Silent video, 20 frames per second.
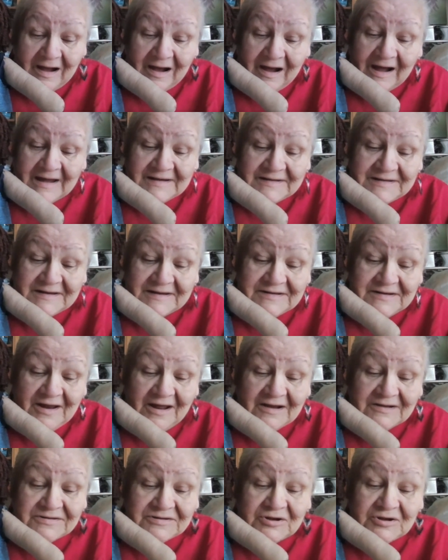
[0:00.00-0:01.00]
I did
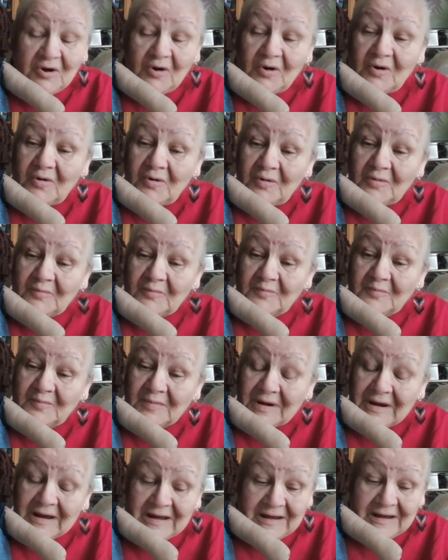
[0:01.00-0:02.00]
not know
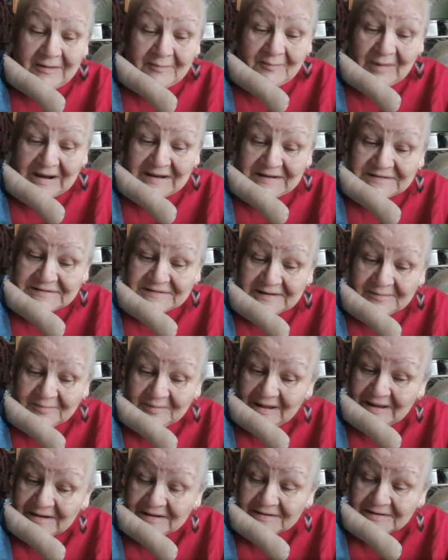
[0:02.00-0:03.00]
my
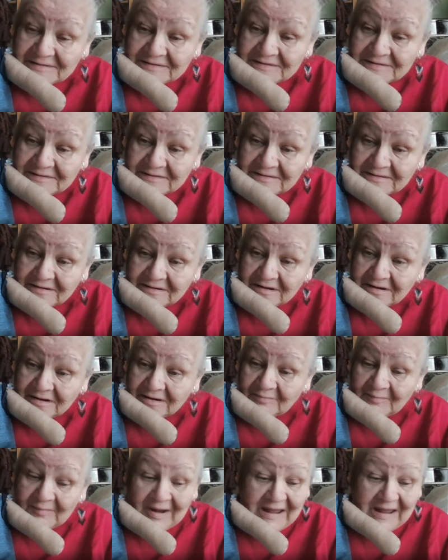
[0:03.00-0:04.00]
siblings,
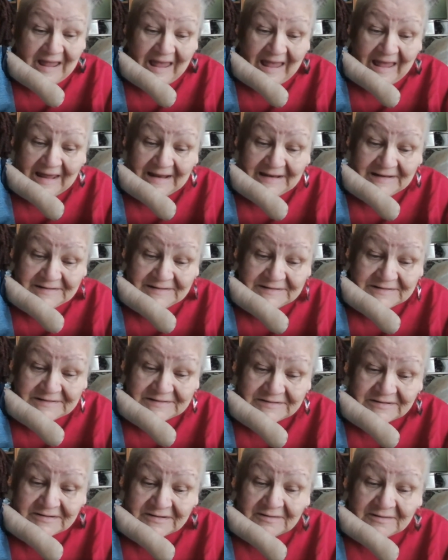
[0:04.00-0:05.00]
my aunts,
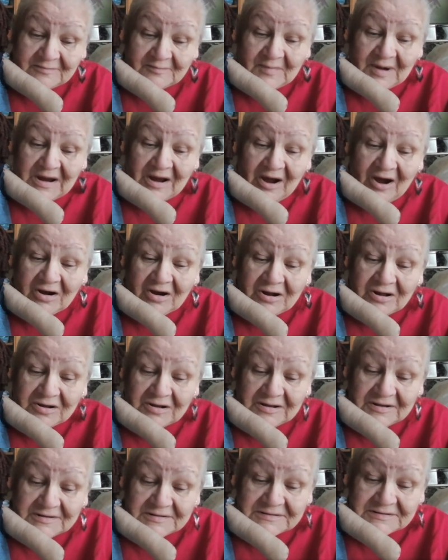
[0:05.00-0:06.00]
my
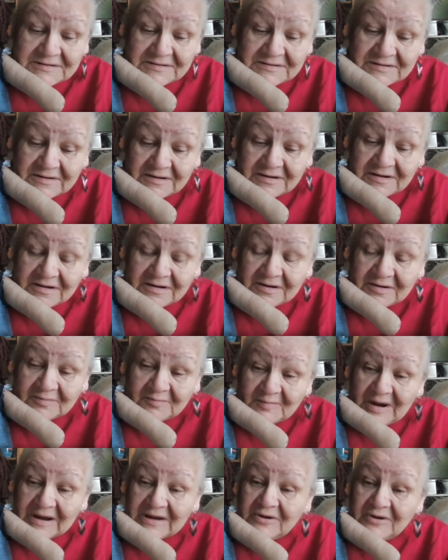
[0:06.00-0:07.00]
uncles,
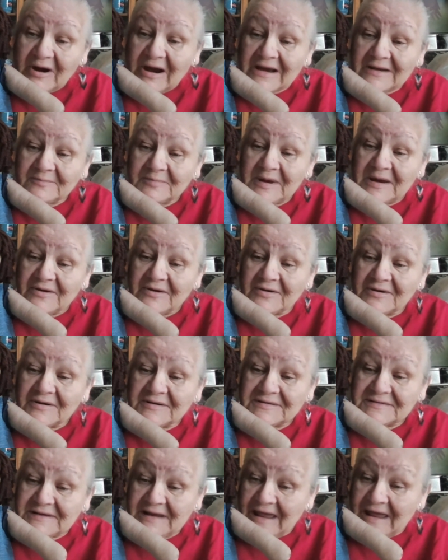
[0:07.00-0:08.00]
my
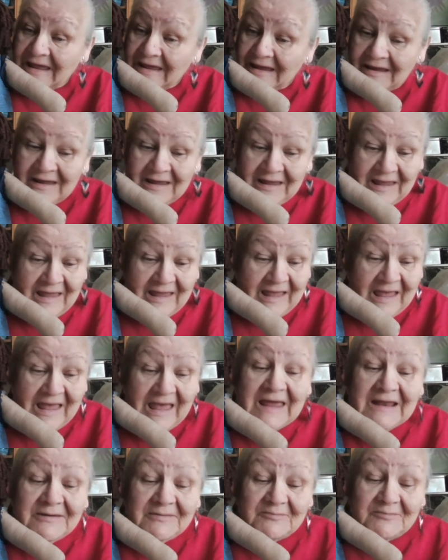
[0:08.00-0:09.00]
grandparents,
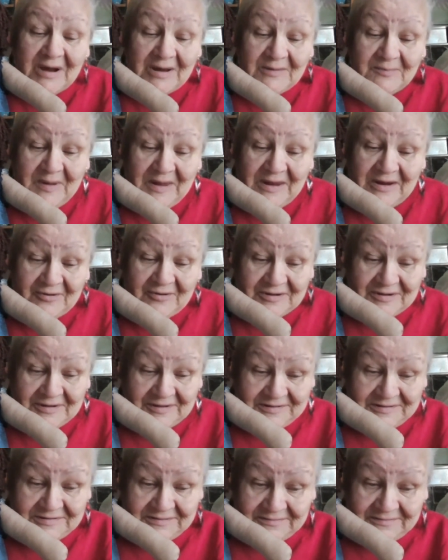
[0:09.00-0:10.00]
and my
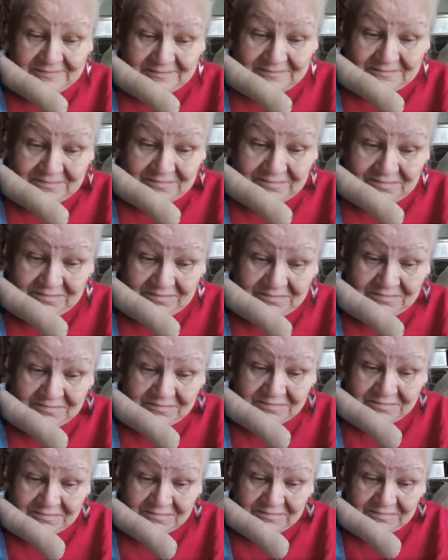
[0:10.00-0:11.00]
parents.
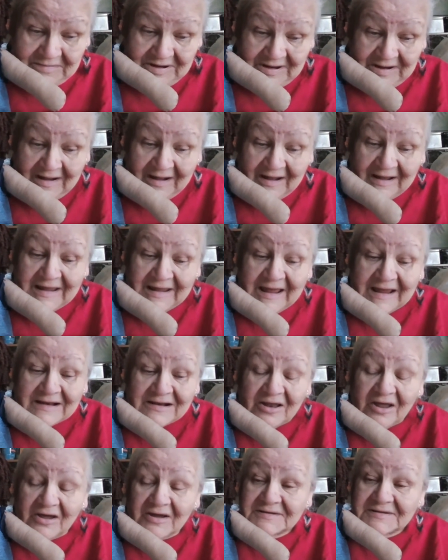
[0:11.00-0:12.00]
I had
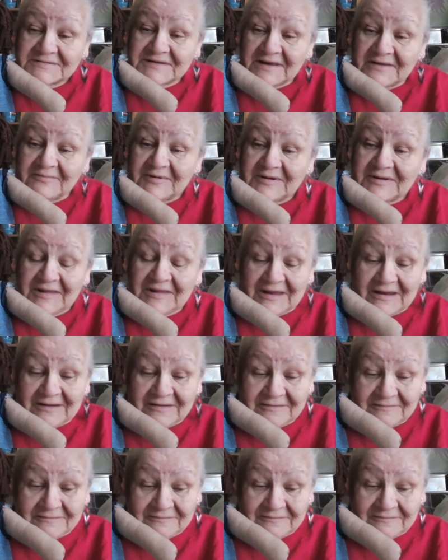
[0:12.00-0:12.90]
lost everything.